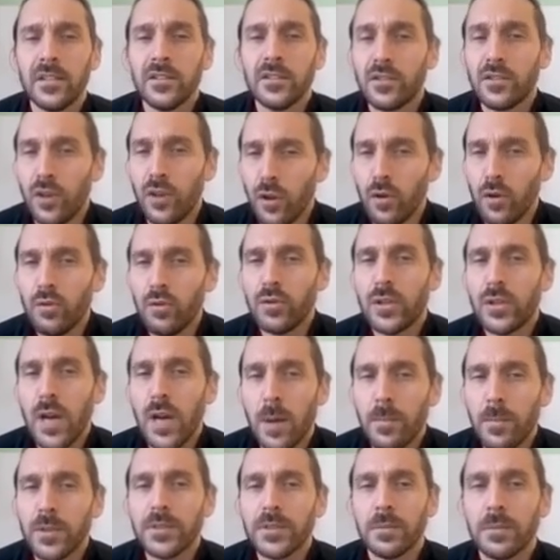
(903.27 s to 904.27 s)
a slow,
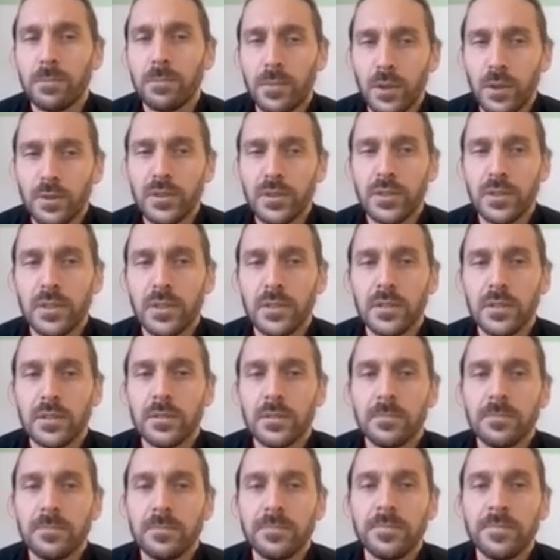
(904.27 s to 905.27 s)
cumbersome process.